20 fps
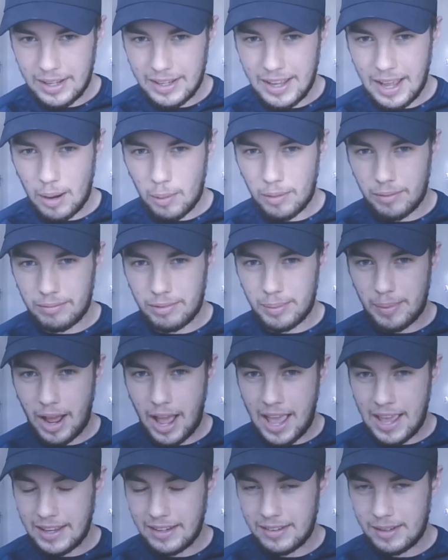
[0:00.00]
get one for about
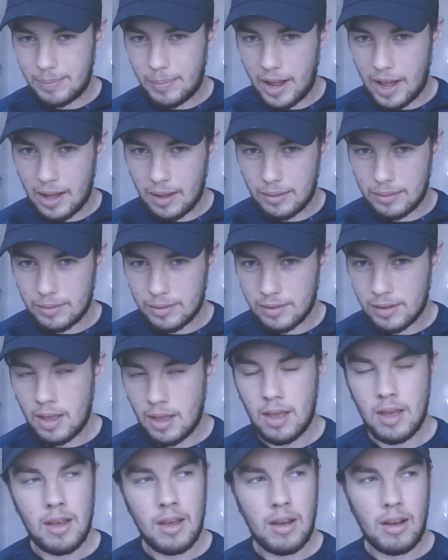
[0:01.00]
£80,
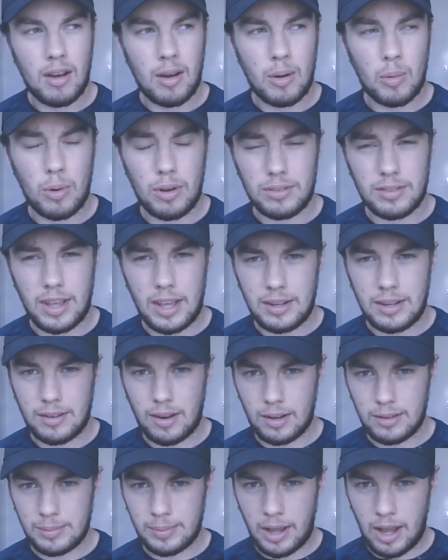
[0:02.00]
or what's that in
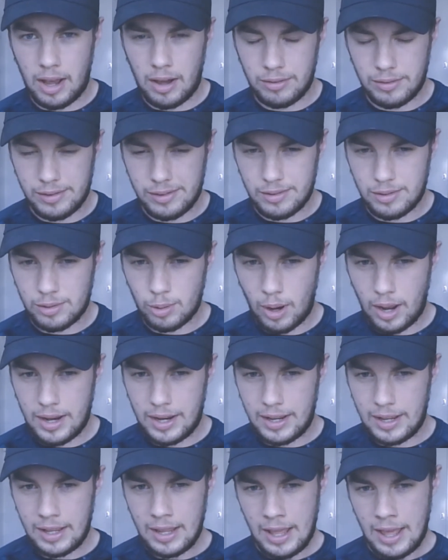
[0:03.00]
dollars, about
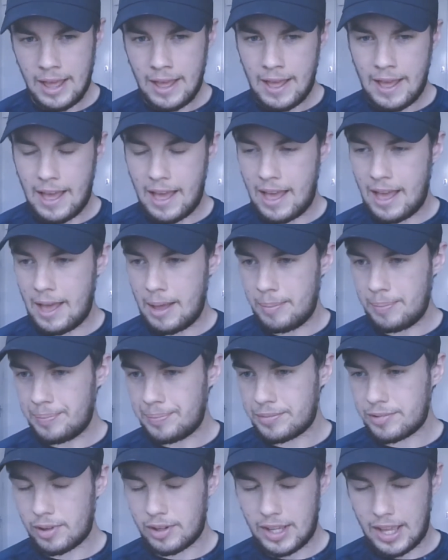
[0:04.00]
120.
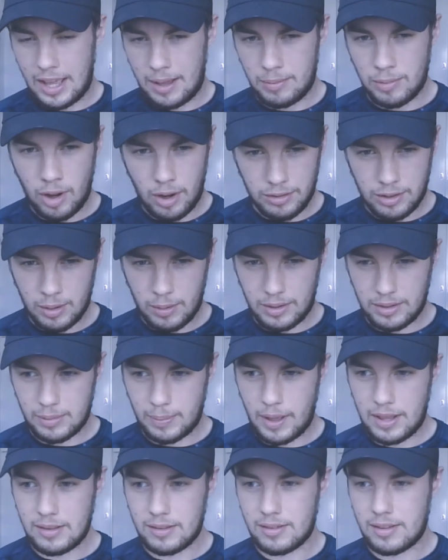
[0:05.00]
So yeah, not too
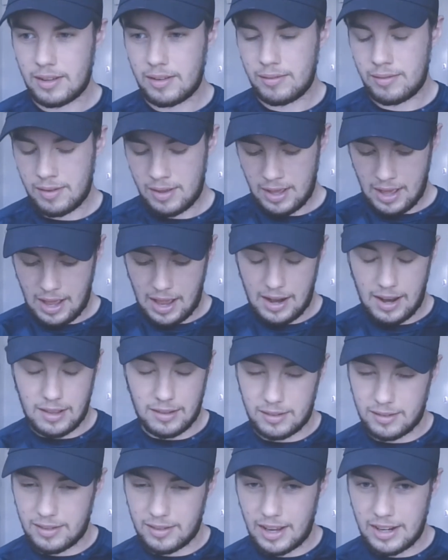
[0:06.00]
expensive, and
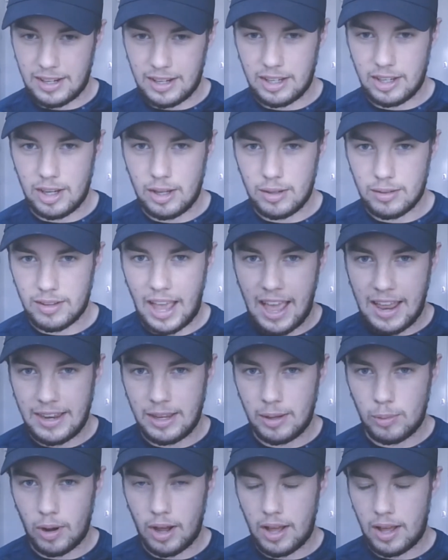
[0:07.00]
as I said, you can use it
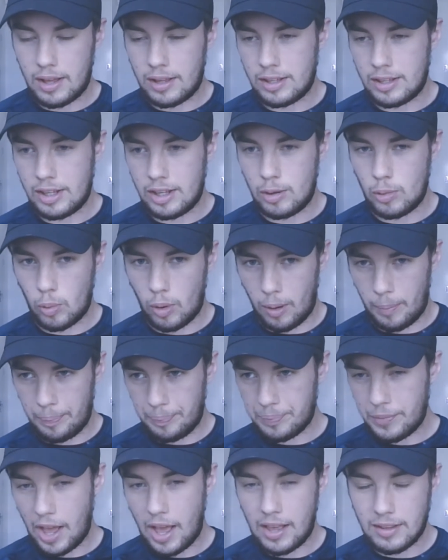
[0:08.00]
anywhere you want.
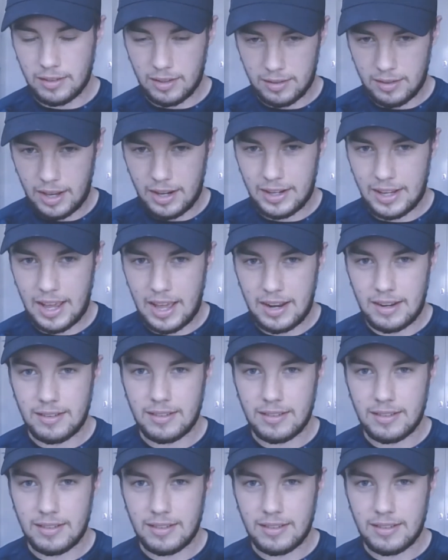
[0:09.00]
As I said again,